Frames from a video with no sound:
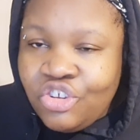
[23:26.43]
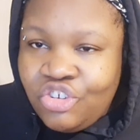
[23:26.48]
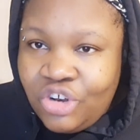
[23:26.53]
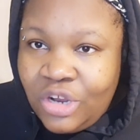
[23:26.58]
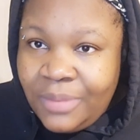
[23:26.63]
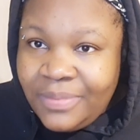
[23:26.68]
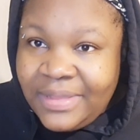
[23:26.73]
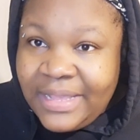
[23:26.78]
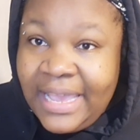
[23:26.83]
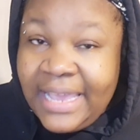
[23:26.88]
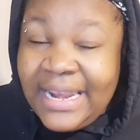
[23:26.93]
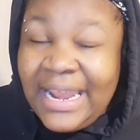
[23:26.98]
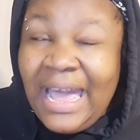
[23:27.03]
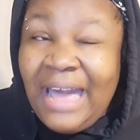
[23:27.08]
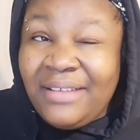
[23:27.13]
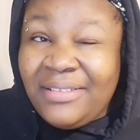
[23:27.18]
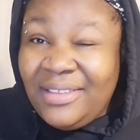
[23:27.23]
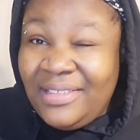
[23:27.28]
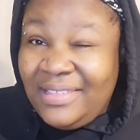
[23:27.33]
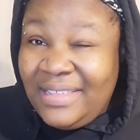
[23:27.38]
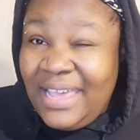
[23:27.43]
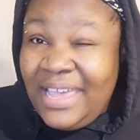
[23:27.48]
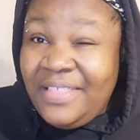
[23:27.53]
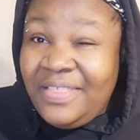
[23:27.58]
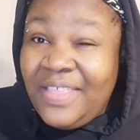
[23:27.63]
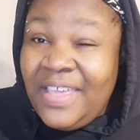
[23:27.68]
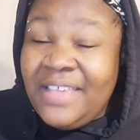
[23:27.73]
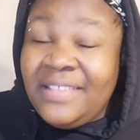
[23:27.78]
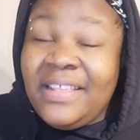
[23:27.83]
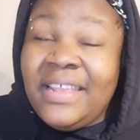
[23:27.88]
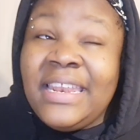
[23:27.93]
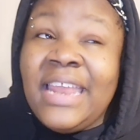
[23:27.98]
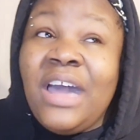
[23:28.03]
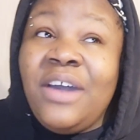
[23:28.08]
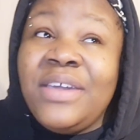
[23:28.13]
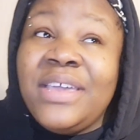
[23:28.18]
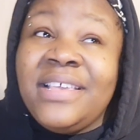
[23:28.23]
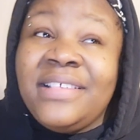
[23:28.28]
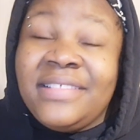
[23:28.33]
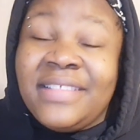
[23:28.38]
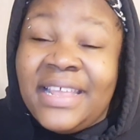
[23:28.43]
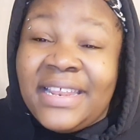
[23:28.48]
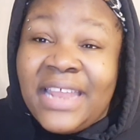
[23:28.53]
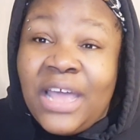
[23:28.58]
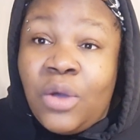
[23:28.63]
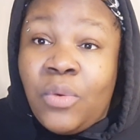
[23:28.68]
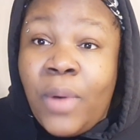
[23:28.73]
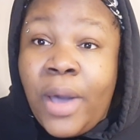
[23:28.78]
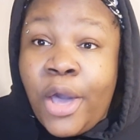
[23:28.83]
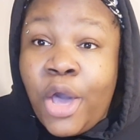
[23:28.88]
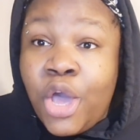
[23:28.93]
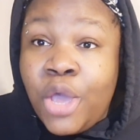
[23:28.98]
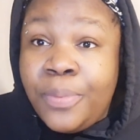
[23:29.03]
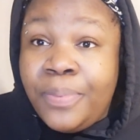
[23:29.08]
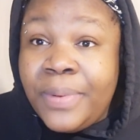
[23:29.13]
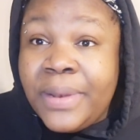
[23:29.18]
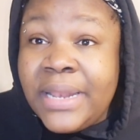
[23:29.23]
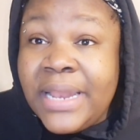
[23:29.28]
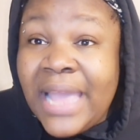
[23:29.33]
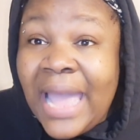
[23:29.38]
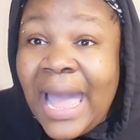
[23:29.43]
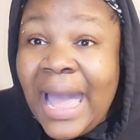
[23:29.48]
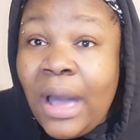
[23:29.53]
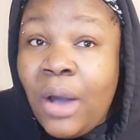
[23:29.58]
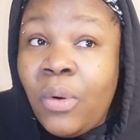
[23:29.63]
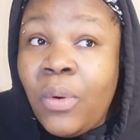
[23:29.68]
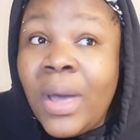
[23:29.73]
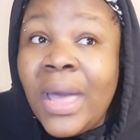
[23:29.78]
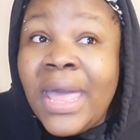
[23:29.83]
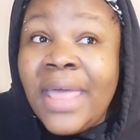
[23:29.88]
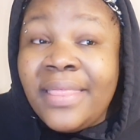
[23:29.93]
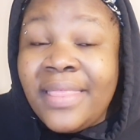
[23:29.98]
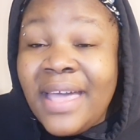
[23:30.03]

You know what I'm saying? How to say things. And now he said that quite openly out.